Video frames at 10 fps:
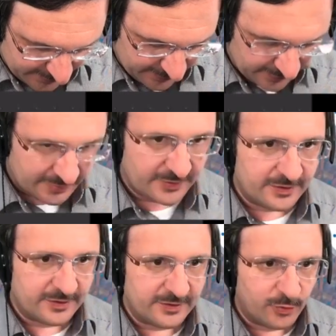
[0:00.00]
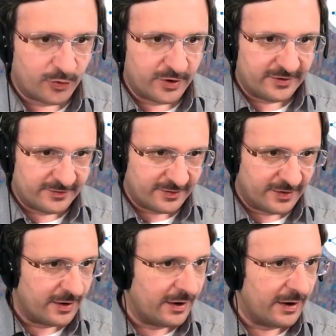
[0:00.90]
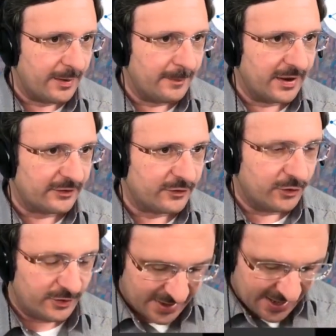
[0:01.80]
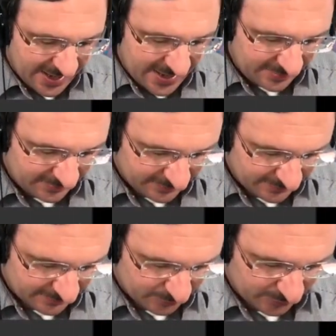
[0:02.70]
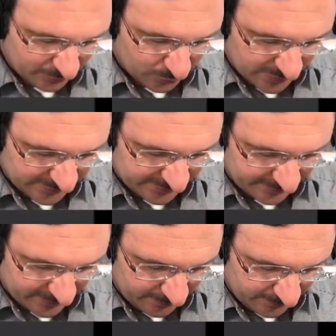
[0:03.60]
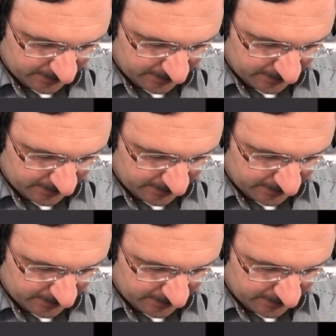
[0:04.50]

here the point that's called A, point 1, 0.